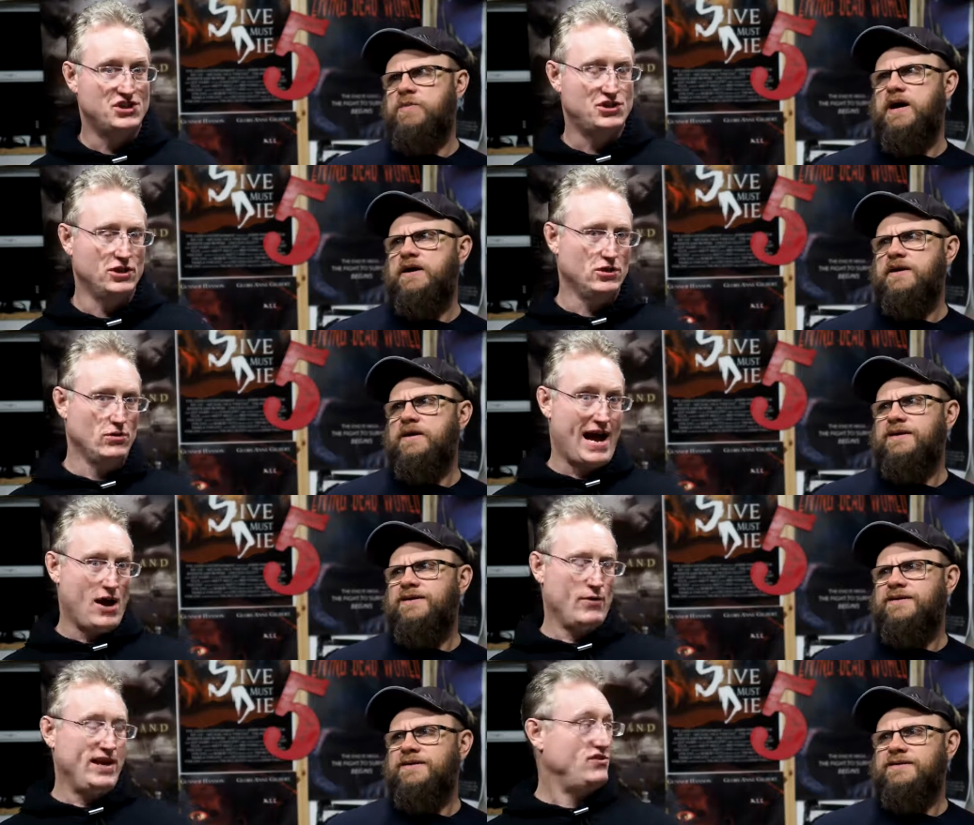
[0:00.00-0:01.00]
Speaker 1: still
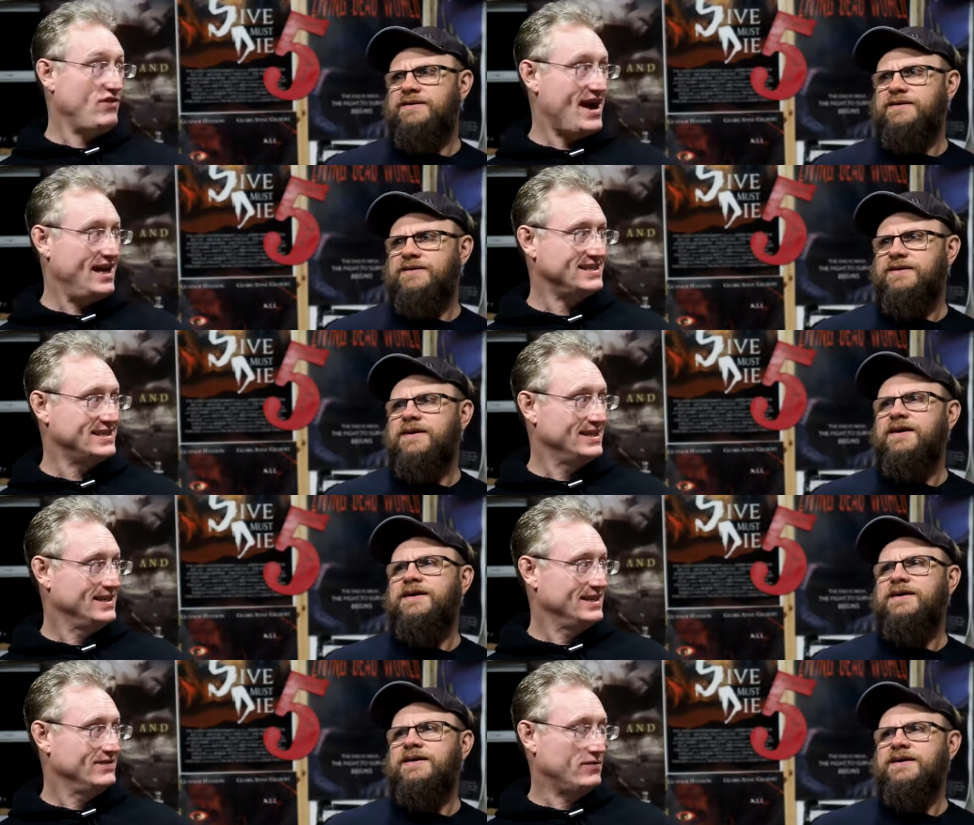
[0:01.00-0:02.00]
how he dressed
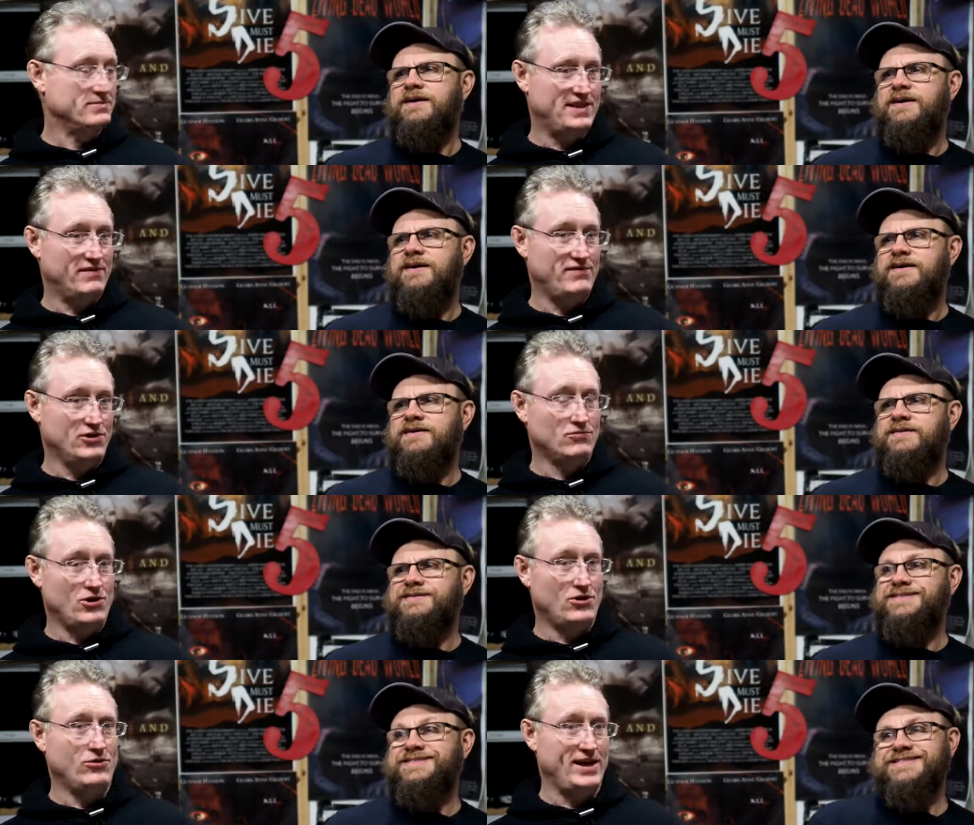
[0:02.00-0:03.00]
from Savile
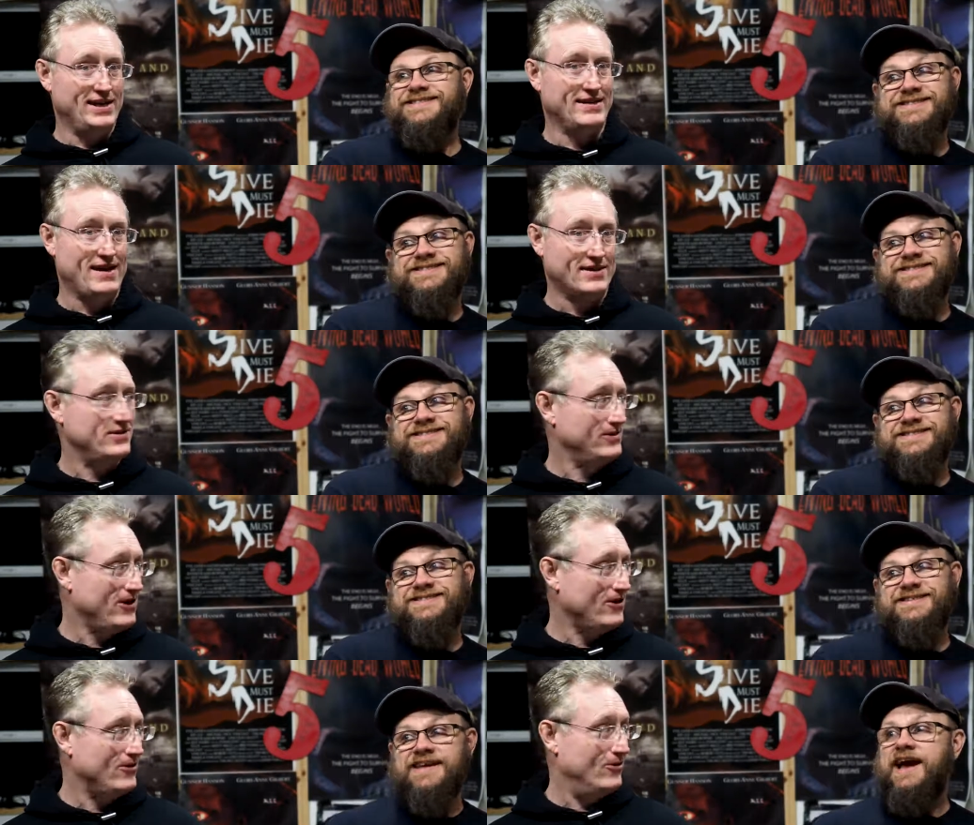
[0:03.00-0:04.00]
Row in Dr.
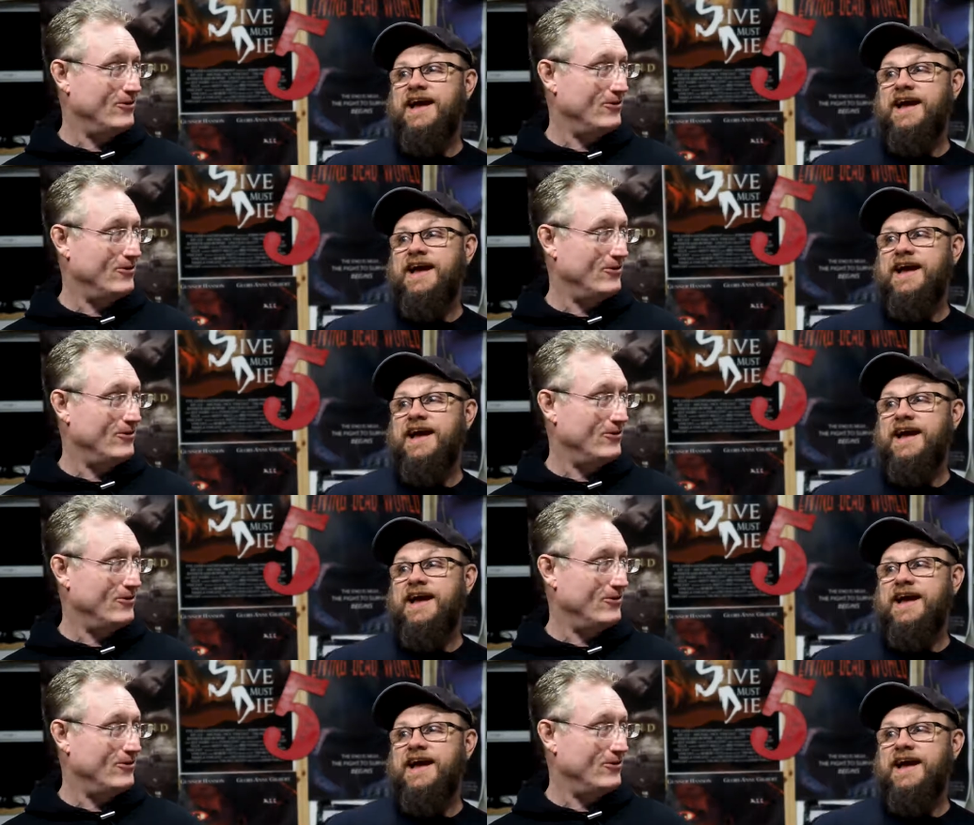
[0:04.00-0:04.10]
No. Yeah,